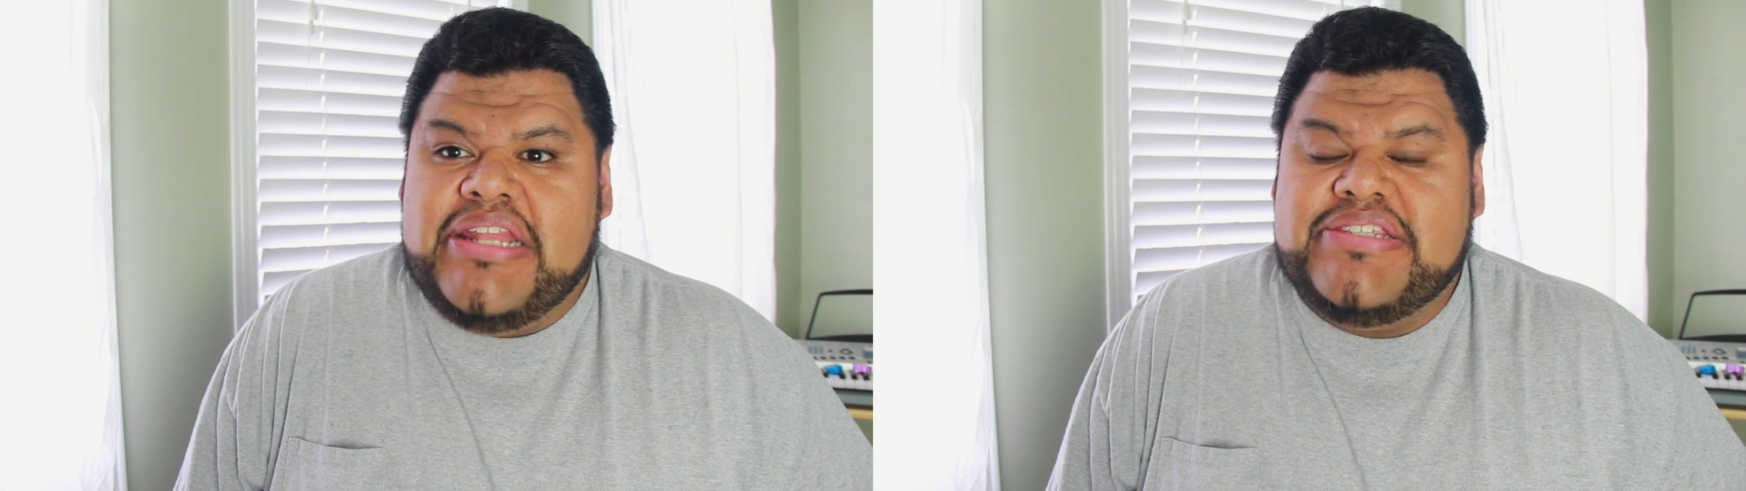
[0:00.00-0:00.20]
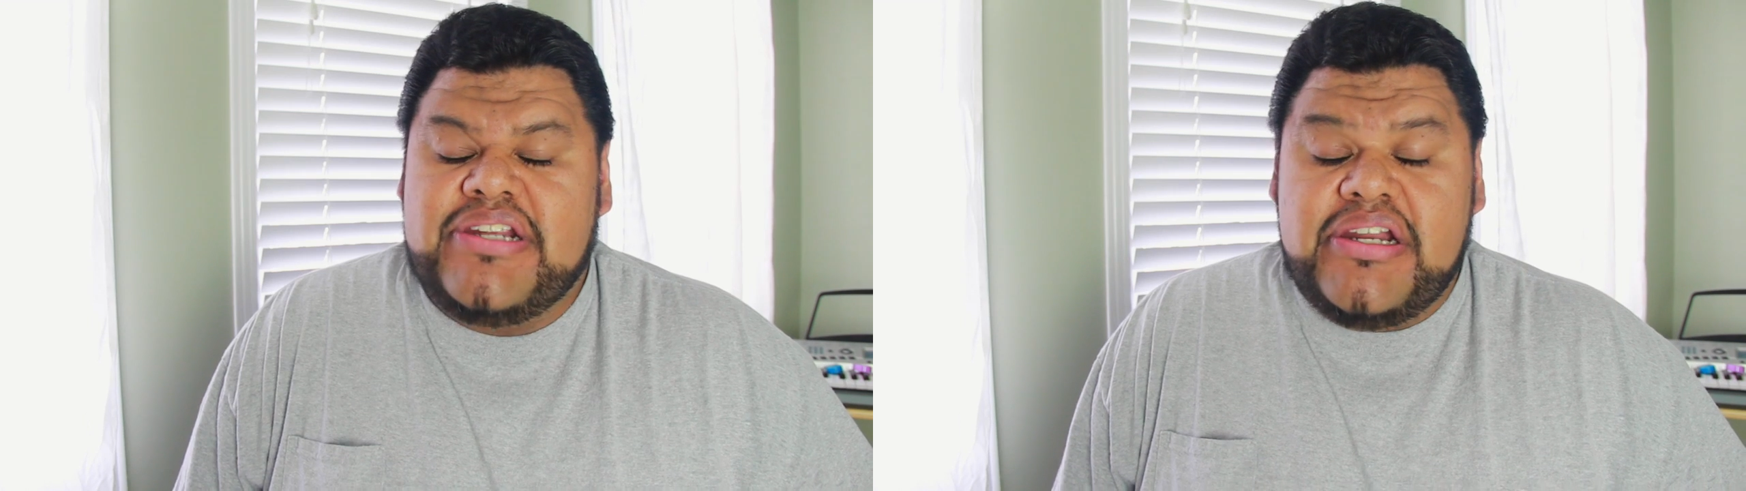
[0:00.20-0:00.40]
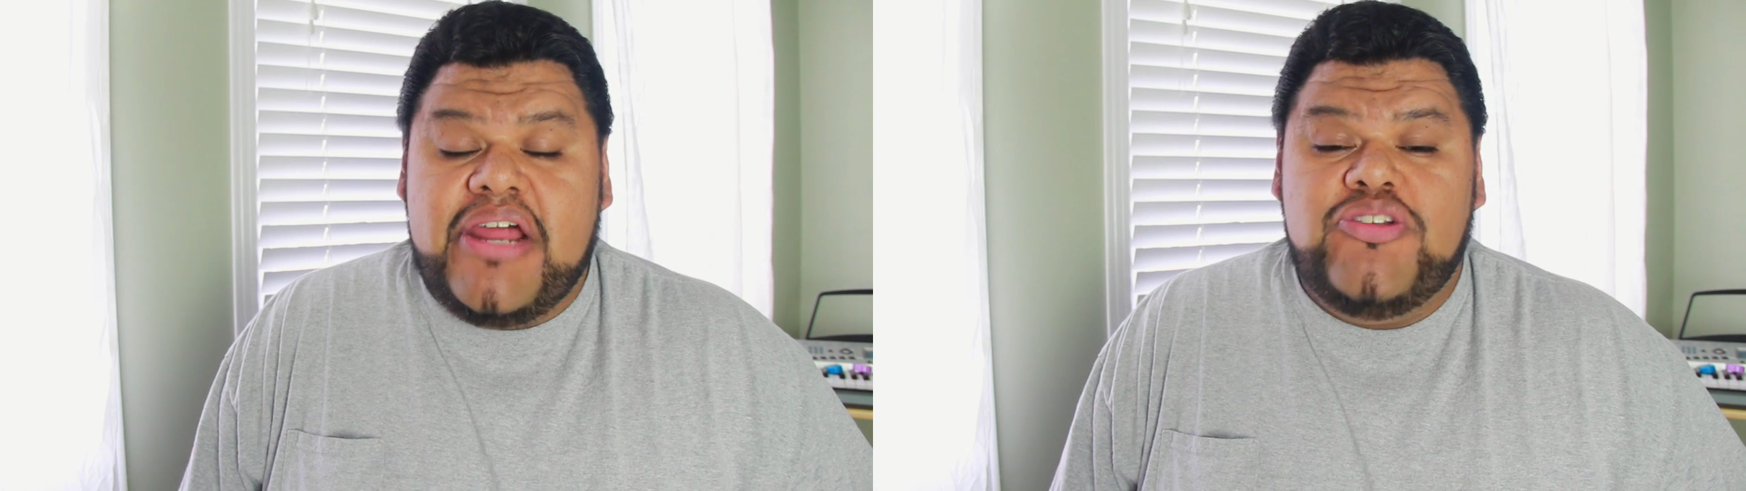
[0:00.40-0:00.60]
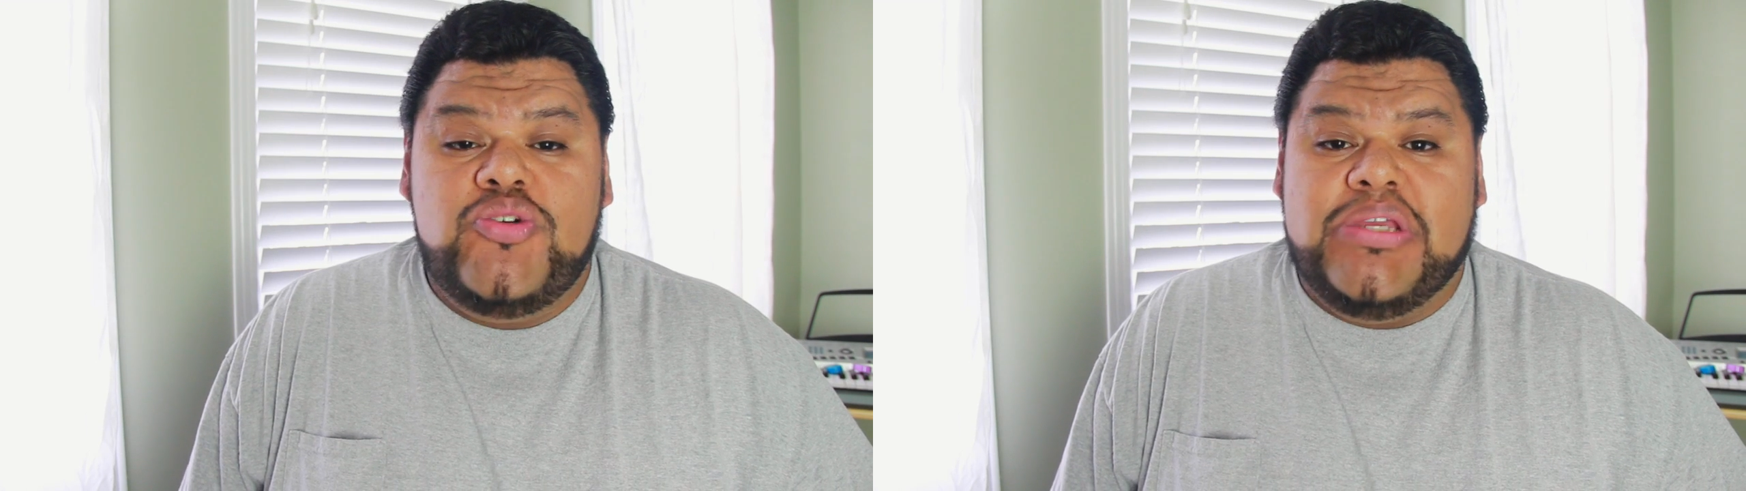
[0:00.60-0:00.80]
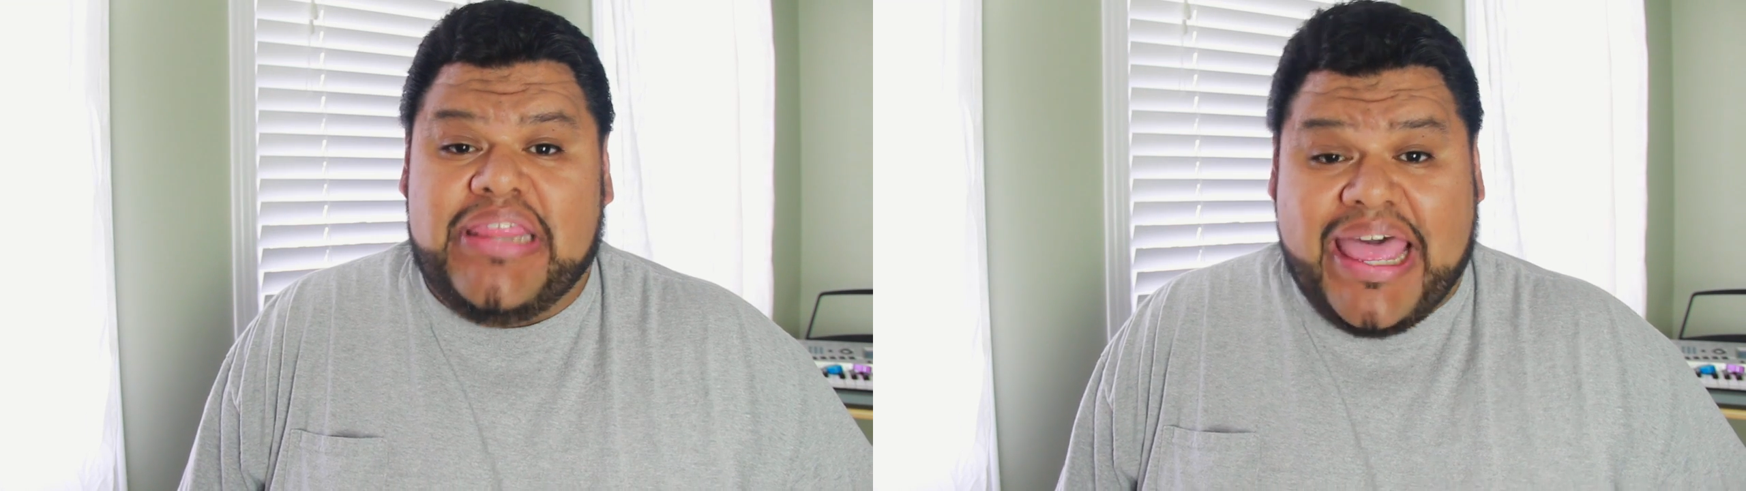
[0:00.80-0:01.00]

started out doing